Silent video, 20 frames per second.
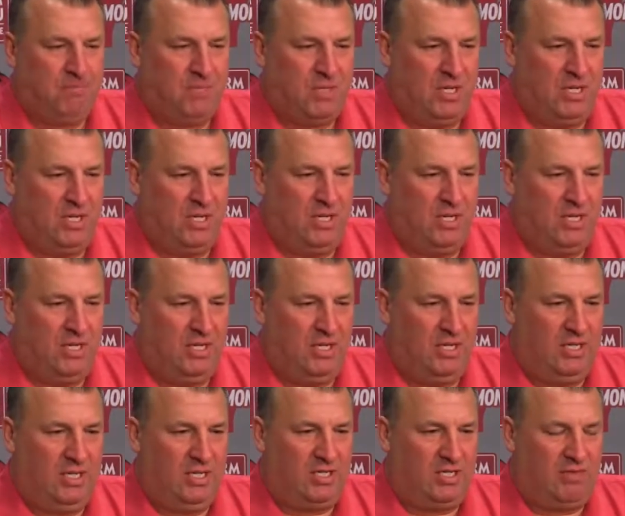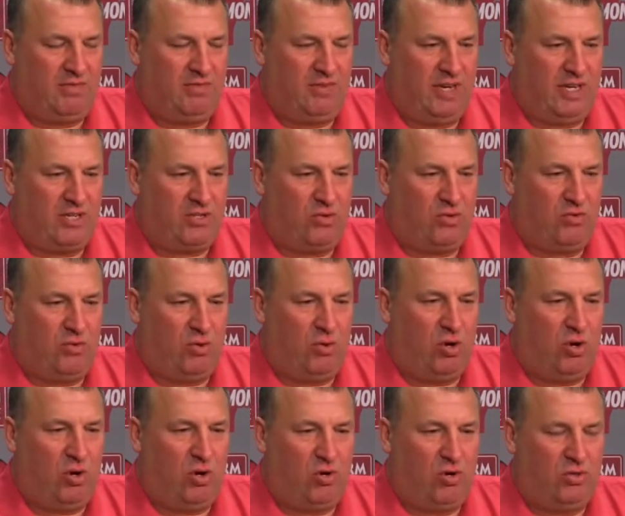Its effect
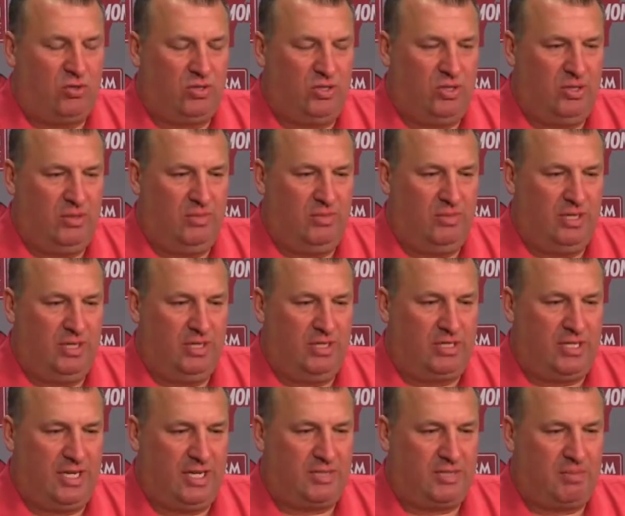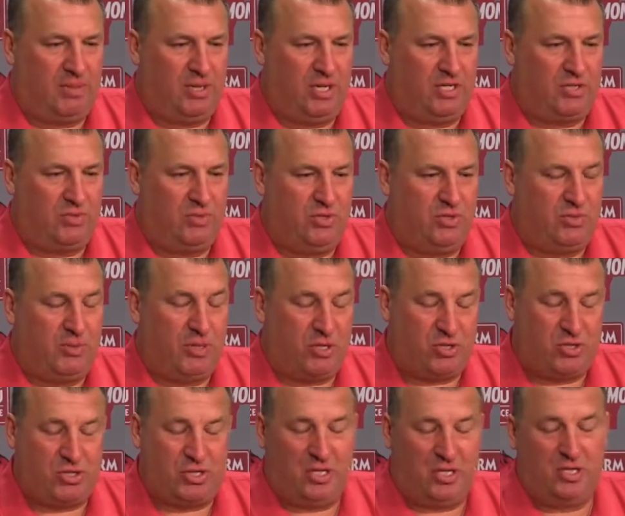overall, it takes place with
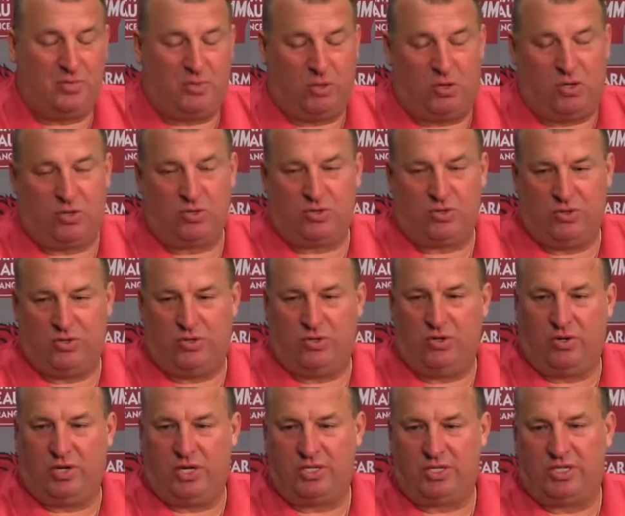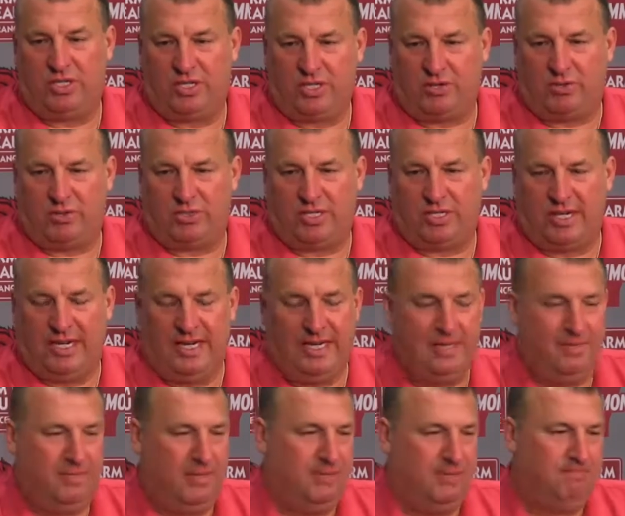special teams, but also in the duration of the course of the
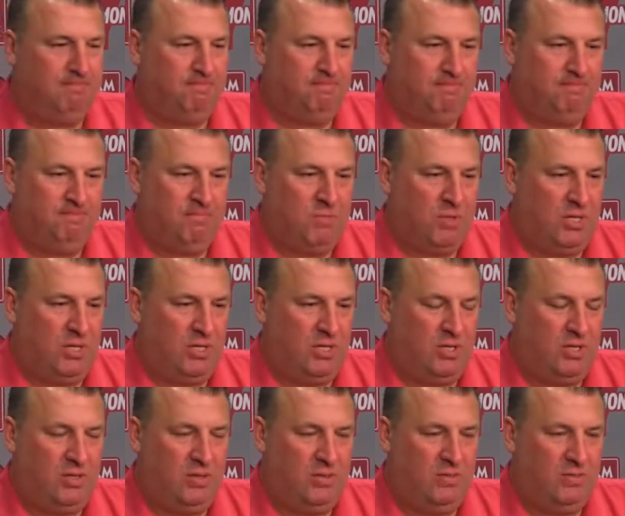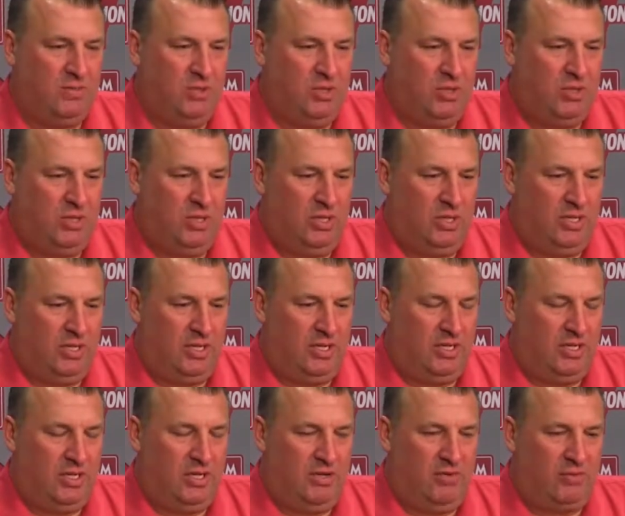game. And
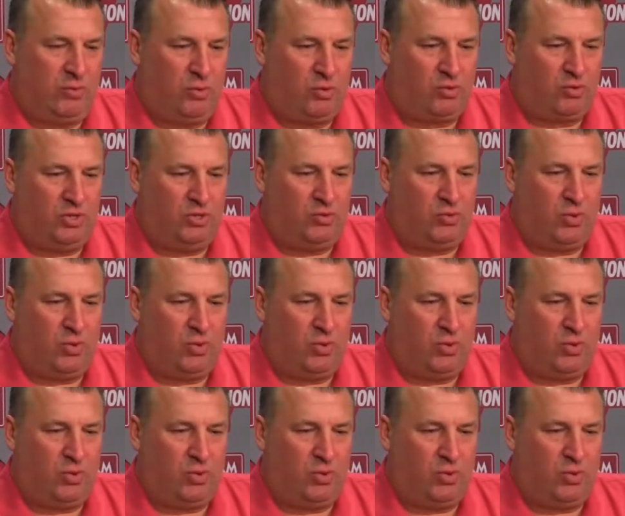that unfortunately has